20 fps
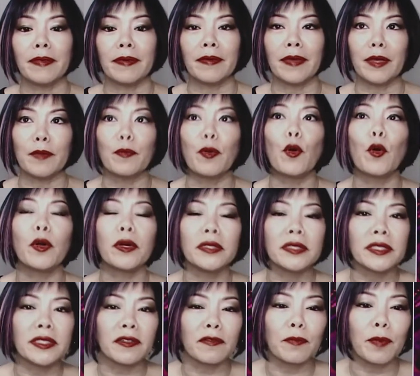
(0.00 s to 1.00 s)

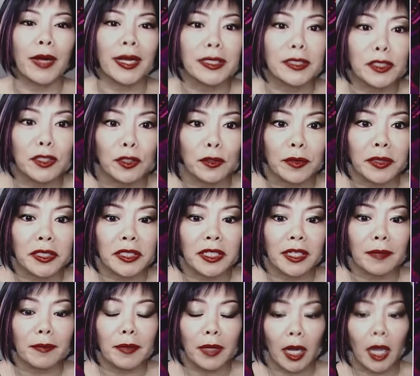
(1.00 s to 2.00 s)
importance of brand
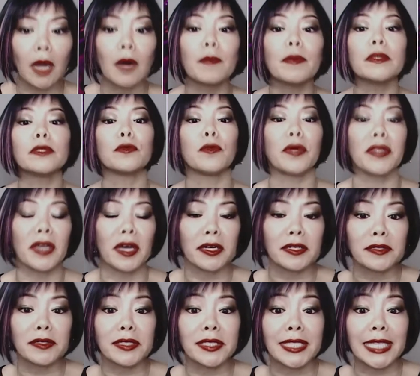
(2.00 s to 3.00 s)
stewardship coupled with
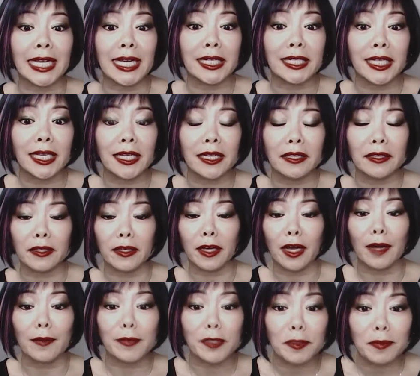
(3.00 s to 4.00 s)
understanding the
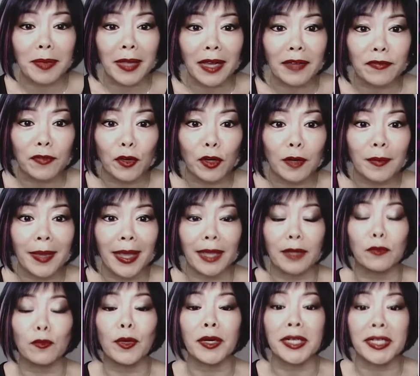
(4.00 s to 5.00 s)
commerce platform
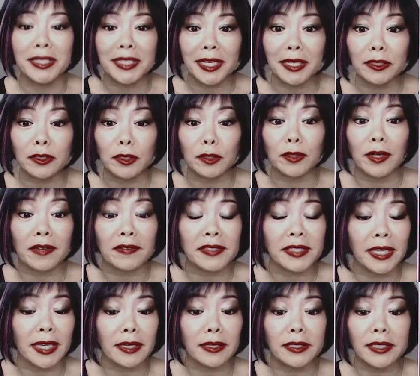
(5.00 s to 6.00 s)
and what it takes to drive
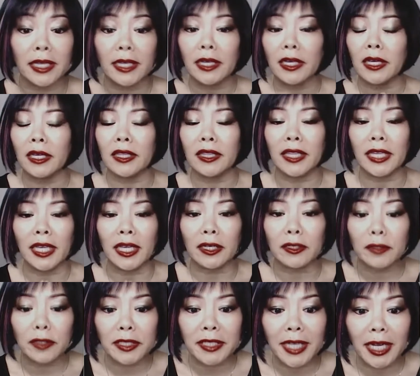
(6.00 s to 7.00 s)
sales the
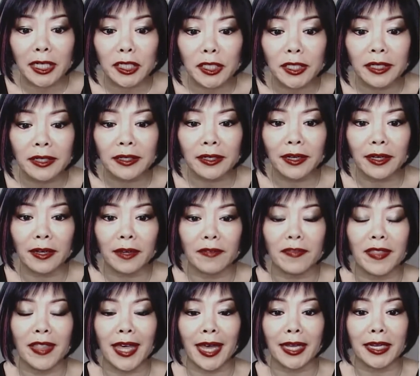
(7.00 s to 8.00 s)
intersection of
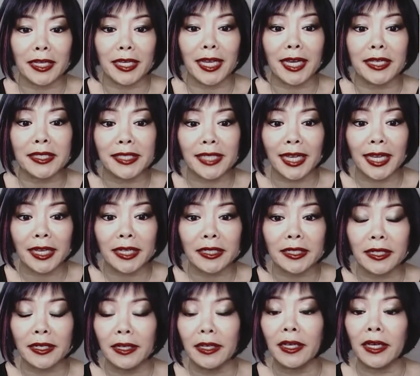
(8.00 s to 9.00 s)
that yes and
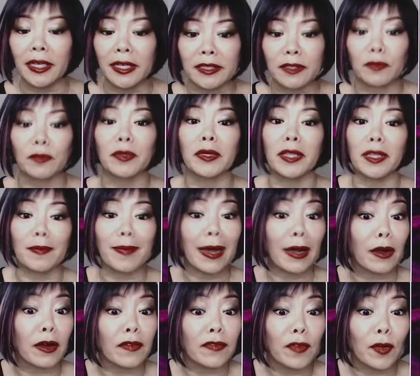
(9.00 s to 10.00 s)
is a really
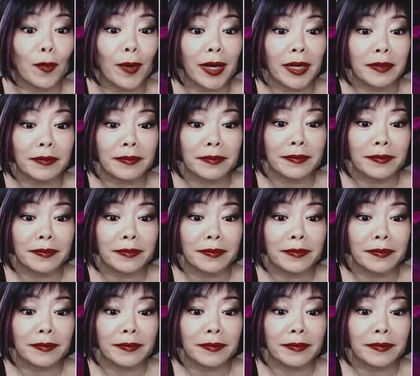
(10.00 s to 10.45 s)
powerful one